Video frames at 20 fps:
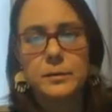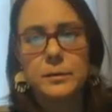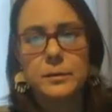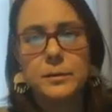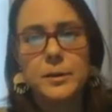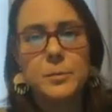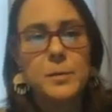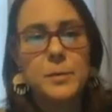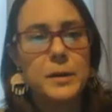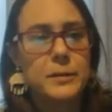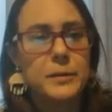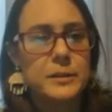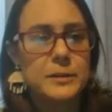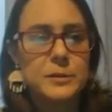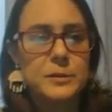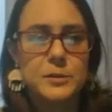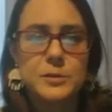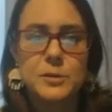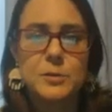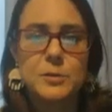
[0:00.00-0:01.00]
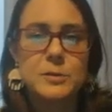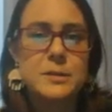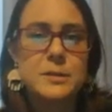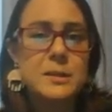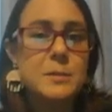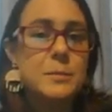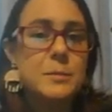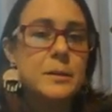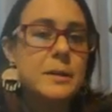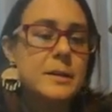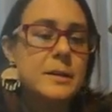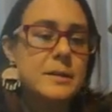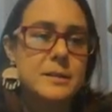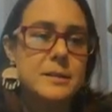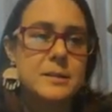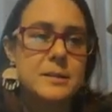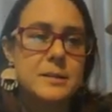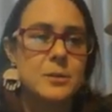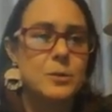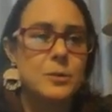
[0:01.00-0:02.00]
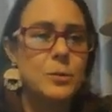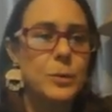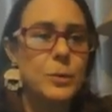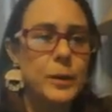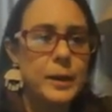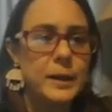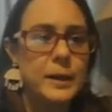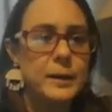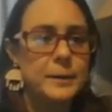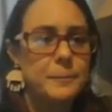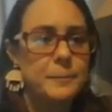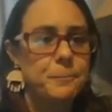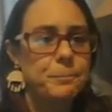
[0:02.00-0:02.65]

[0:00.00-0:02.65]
methods are so seamless, it's so quick.